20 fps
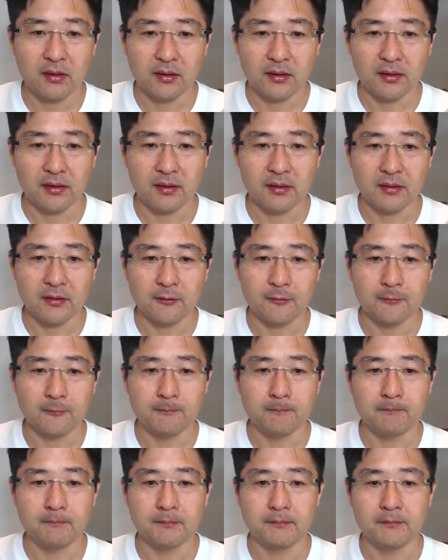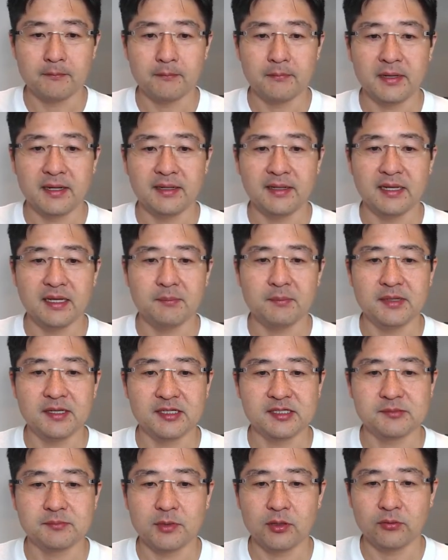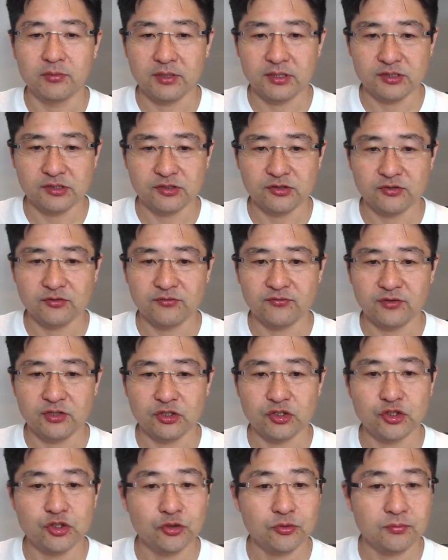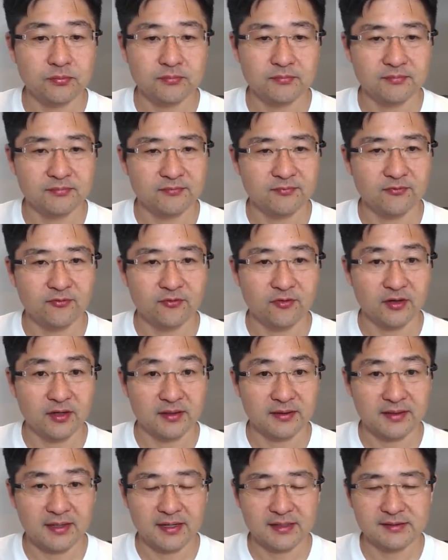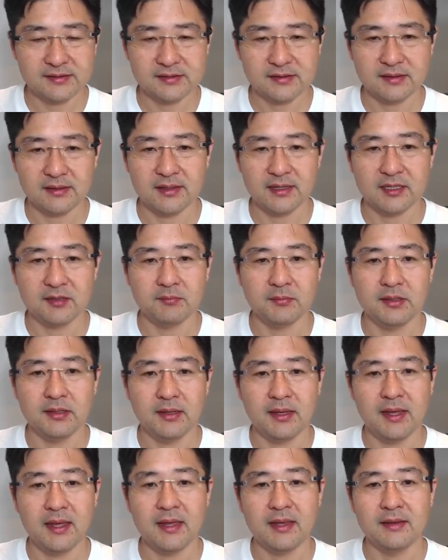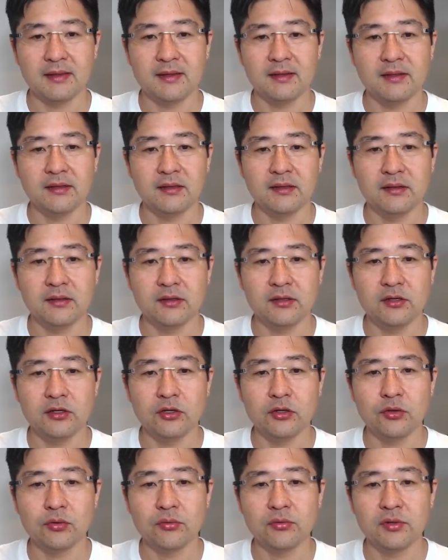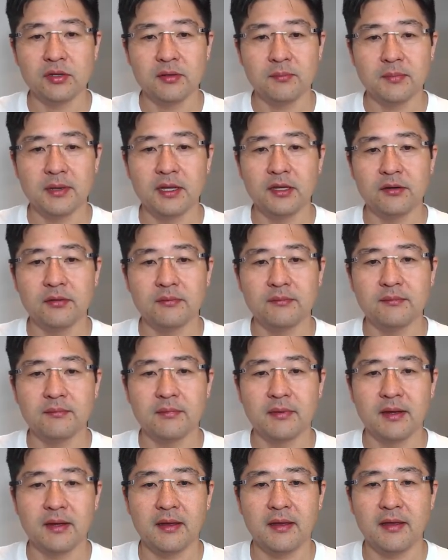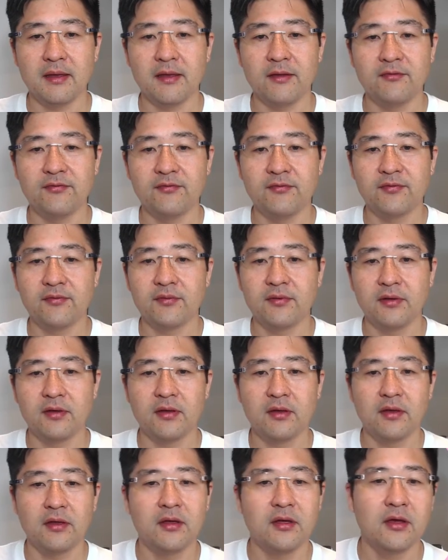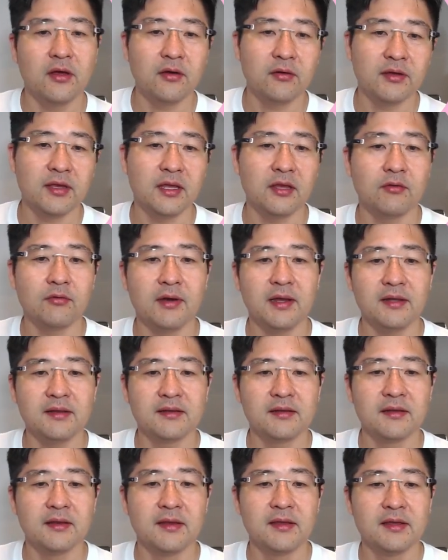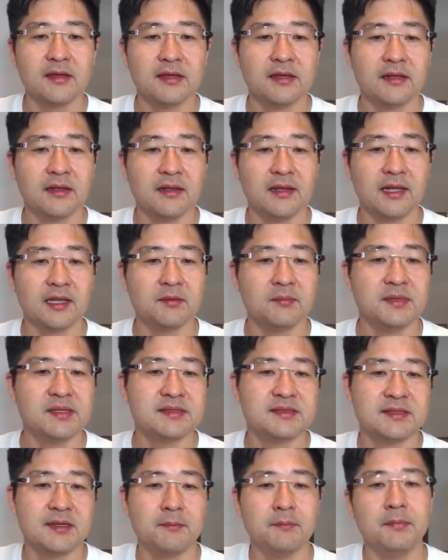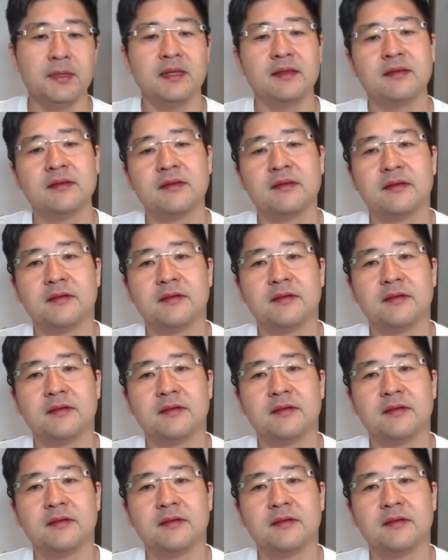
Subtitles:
My name is Mauricio V2 for a test. Let me add a new email I have. Okay, great. Let me submit.